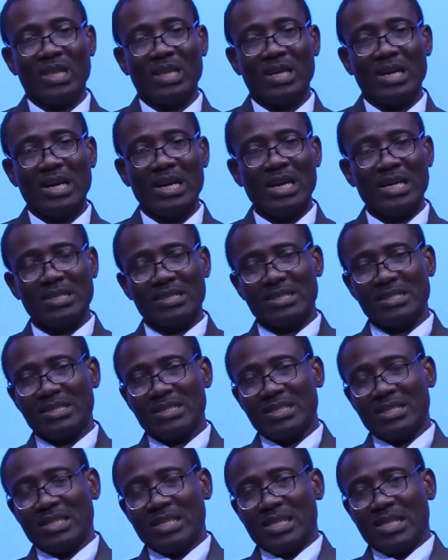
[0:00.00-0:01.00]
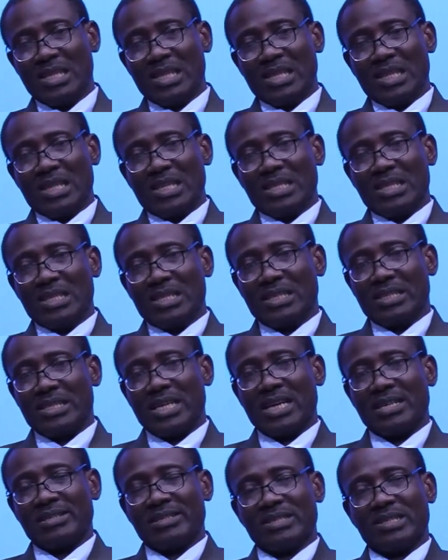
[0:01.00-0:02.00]
And
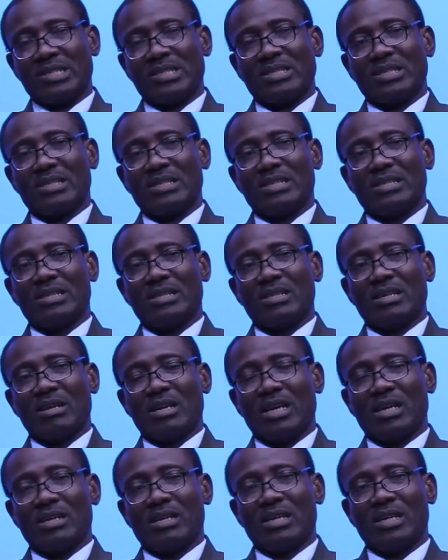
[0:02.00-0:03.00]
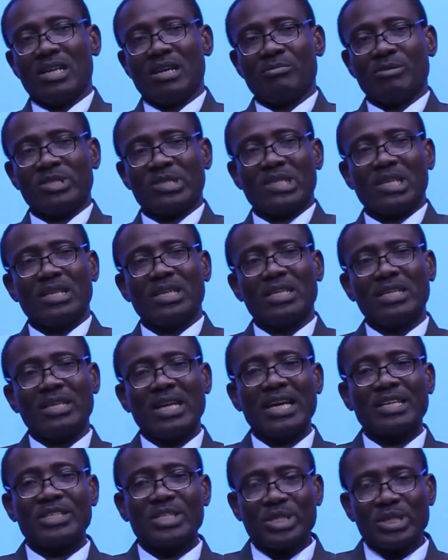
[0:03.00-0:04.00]
there is, let me say, in
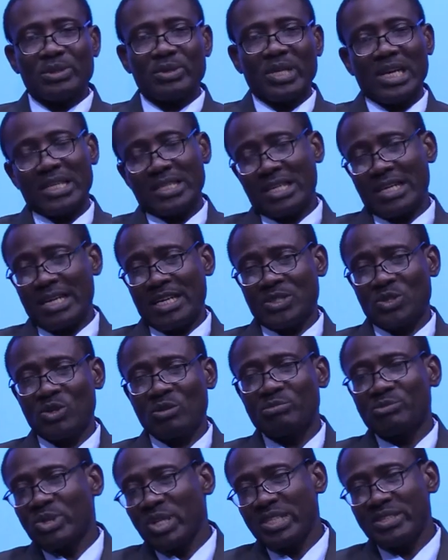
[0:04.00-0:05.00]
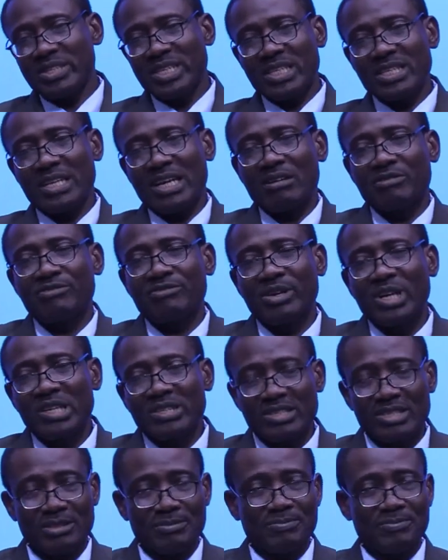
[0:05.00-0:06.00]
Nigeria, there are some brethren that
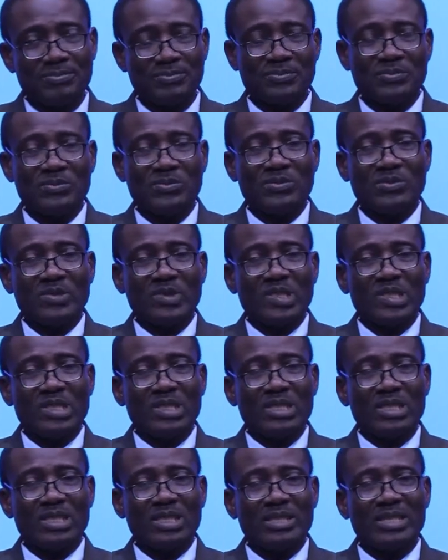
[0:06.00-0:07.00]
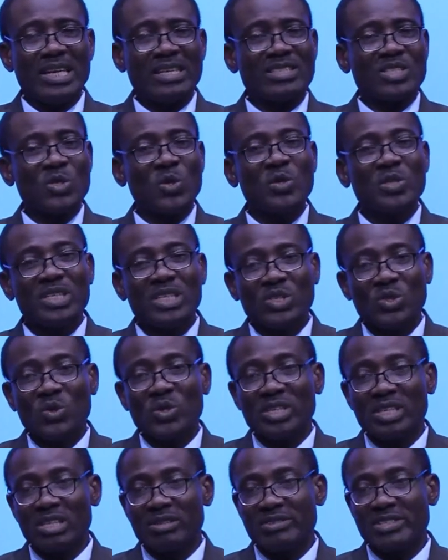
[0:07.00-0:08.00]
felt there is no need to
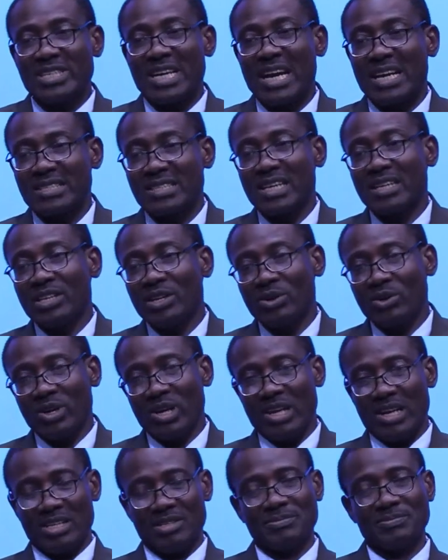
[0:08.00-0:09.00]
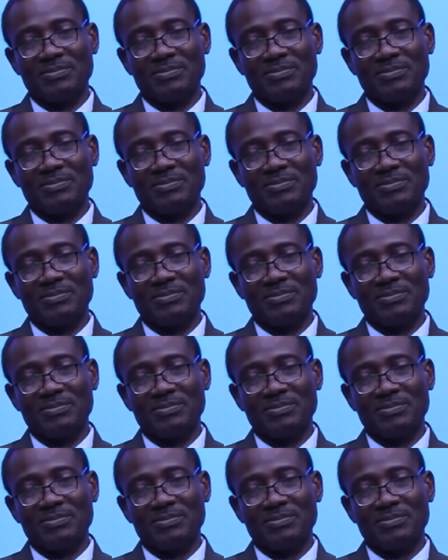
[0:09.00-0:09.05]
give tithe any longer.